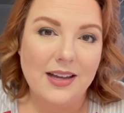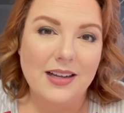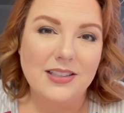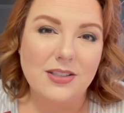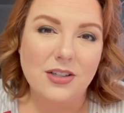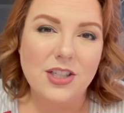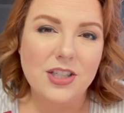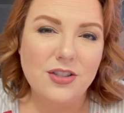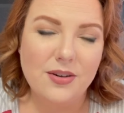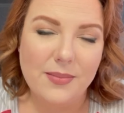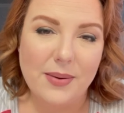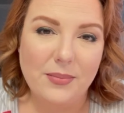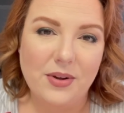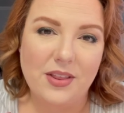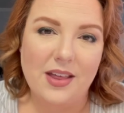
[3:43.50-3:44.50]
So just
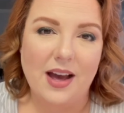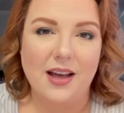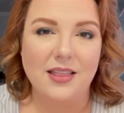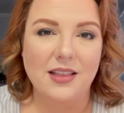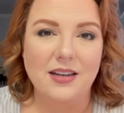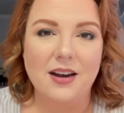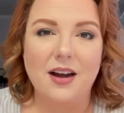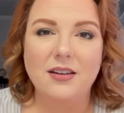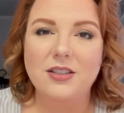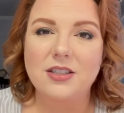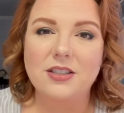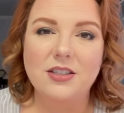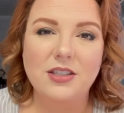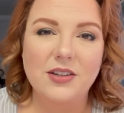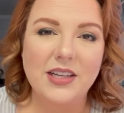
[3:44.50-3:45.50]
remember that. The doctors
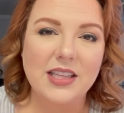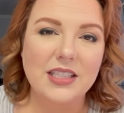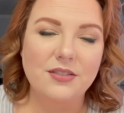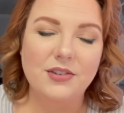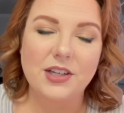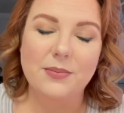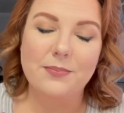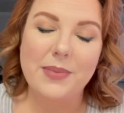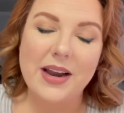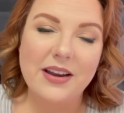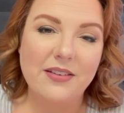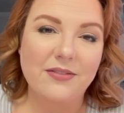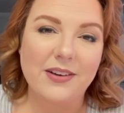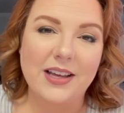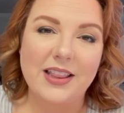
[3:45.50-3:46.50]
are doing this for your
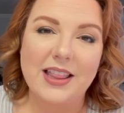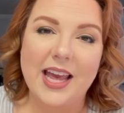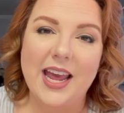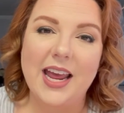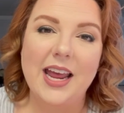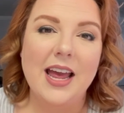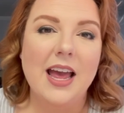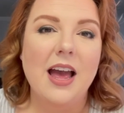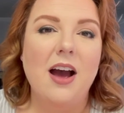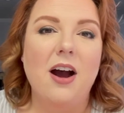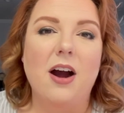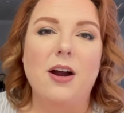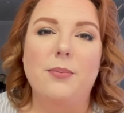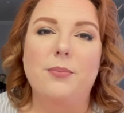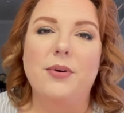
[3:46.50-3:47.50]
benefit. They
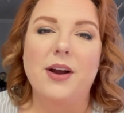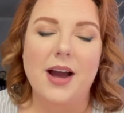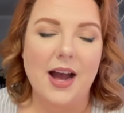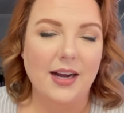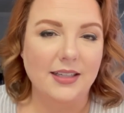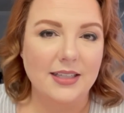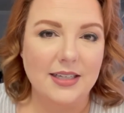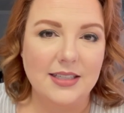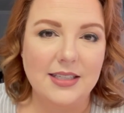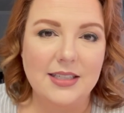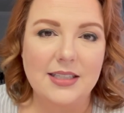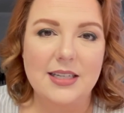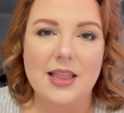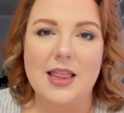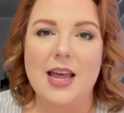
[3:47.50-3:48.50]
are
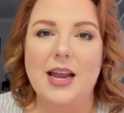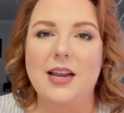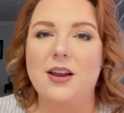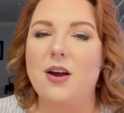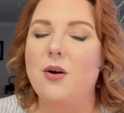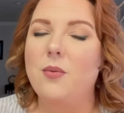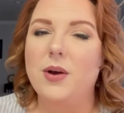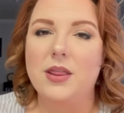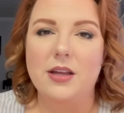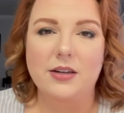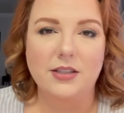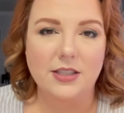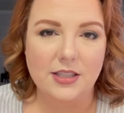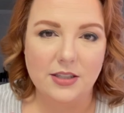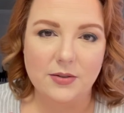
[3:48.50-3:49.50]
practiced. They know what they're
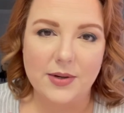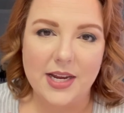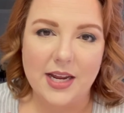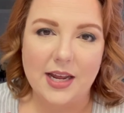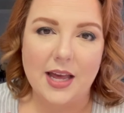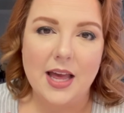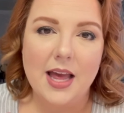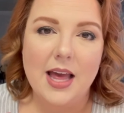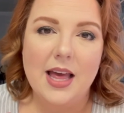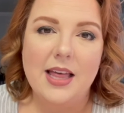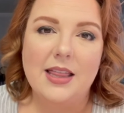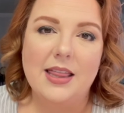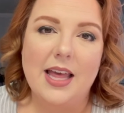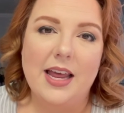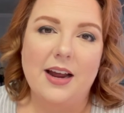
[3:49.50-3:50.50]
doing.
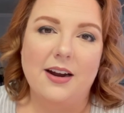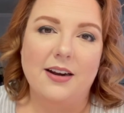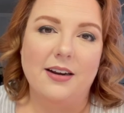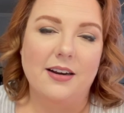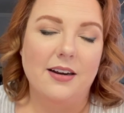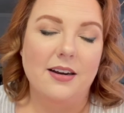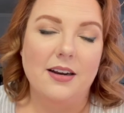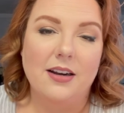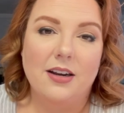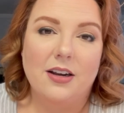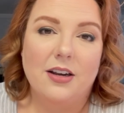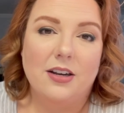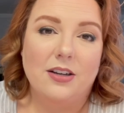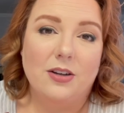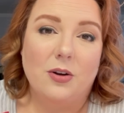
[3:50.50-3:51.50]
They are
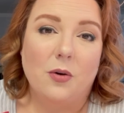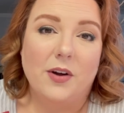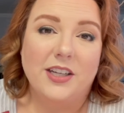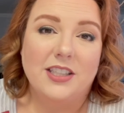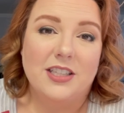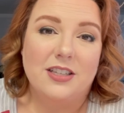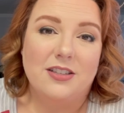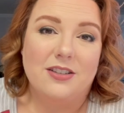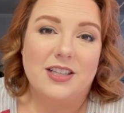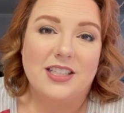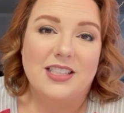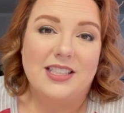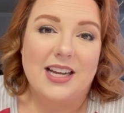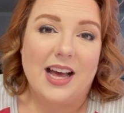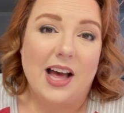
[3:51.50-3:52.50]
going to do this
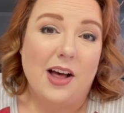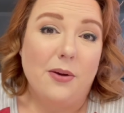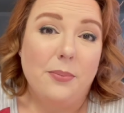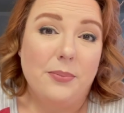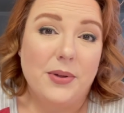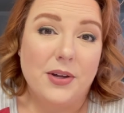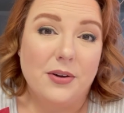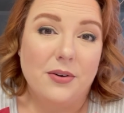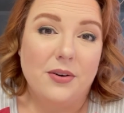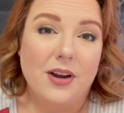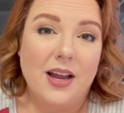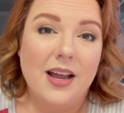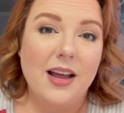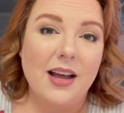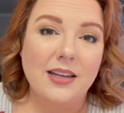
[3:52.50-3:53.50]
to help you.
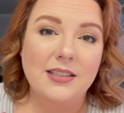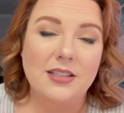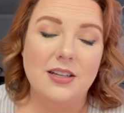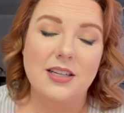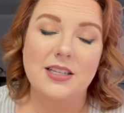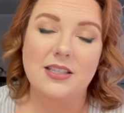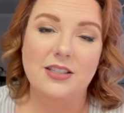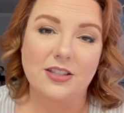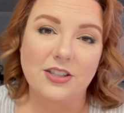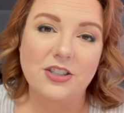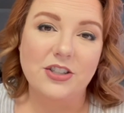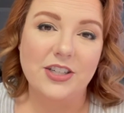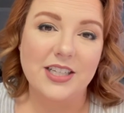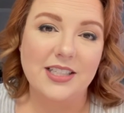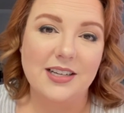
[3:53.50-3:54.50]
And so this
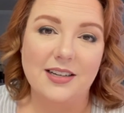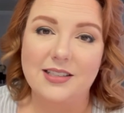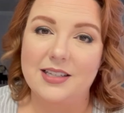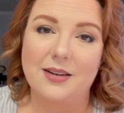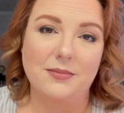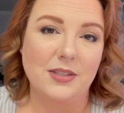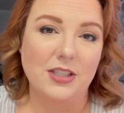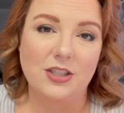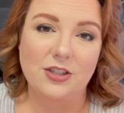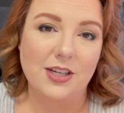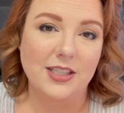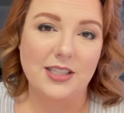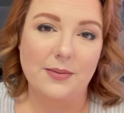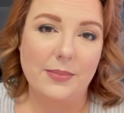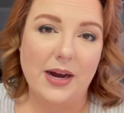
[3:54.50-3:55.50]
surgery is not something to
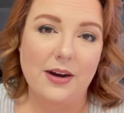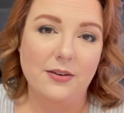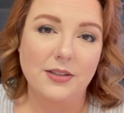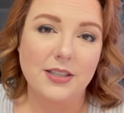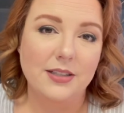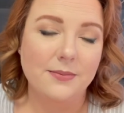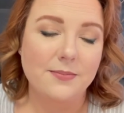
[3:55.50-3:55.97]
stress about.